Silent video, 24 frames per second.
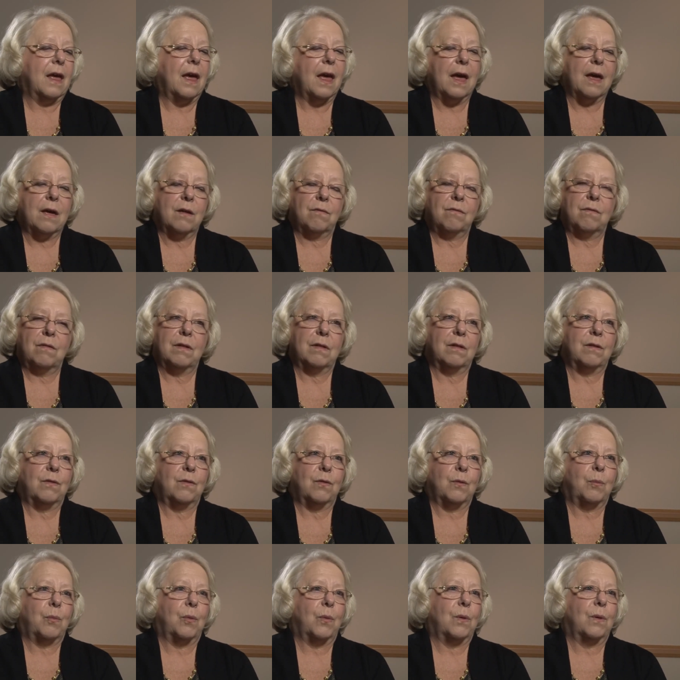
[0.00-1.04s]
can't really
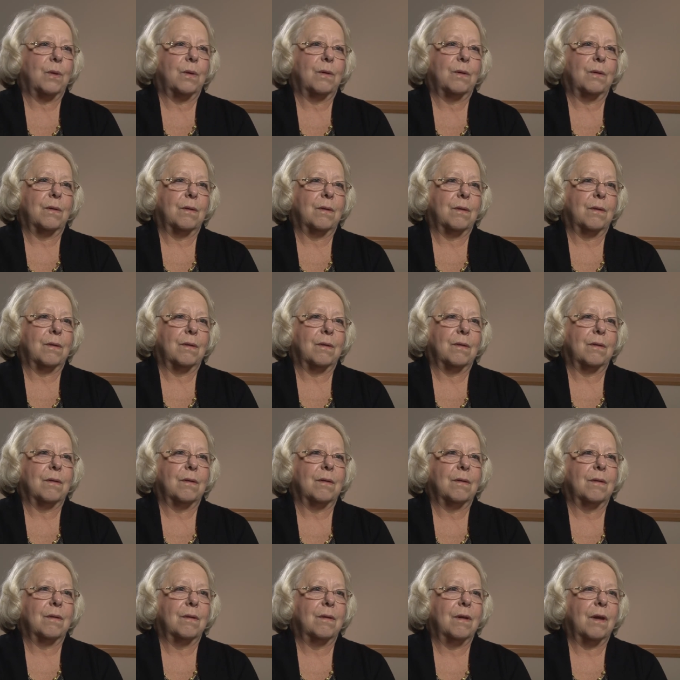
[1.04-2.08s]
support
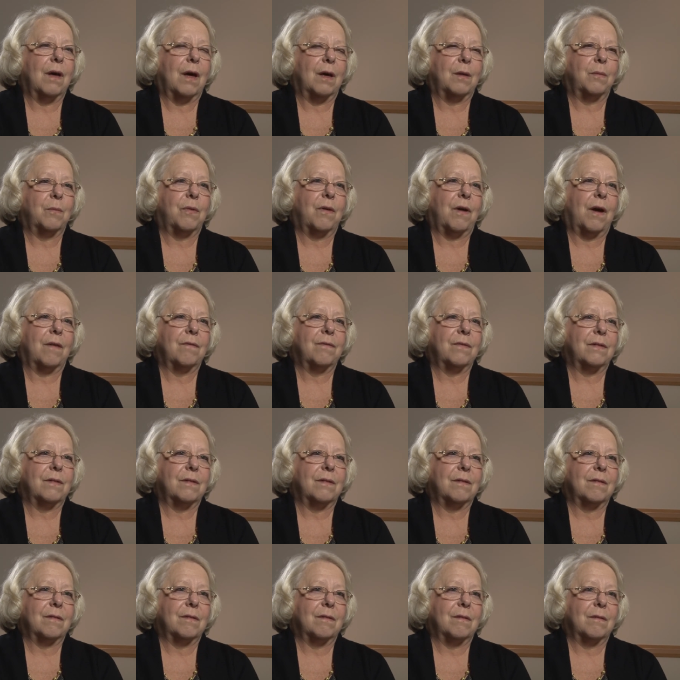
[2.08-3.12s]
non-profit
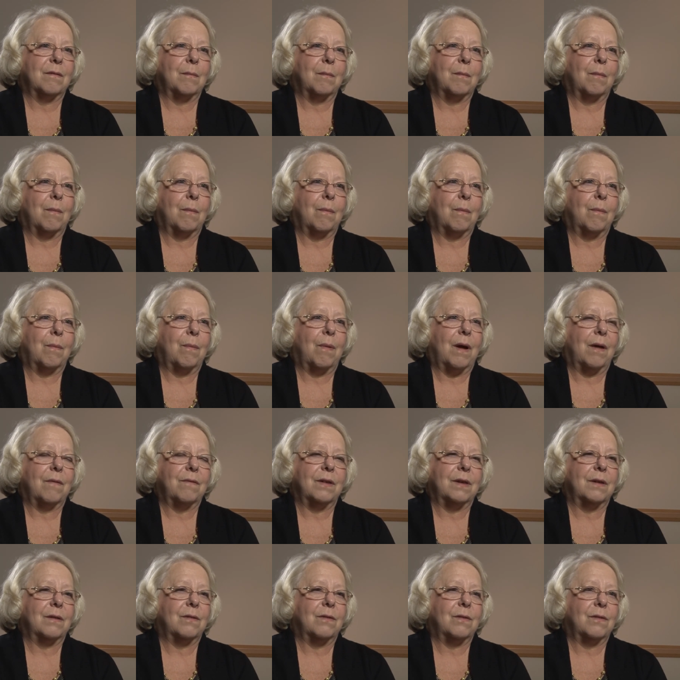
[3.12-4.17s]

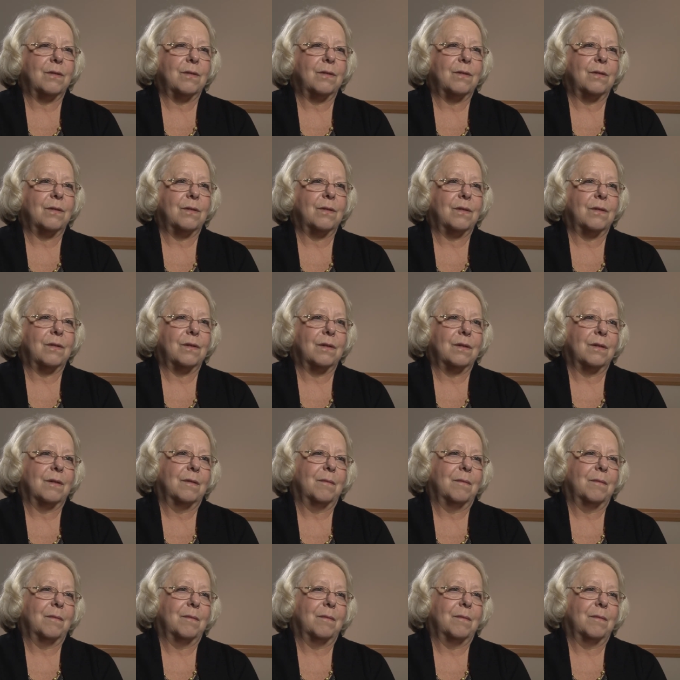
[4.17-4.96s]
private institutes.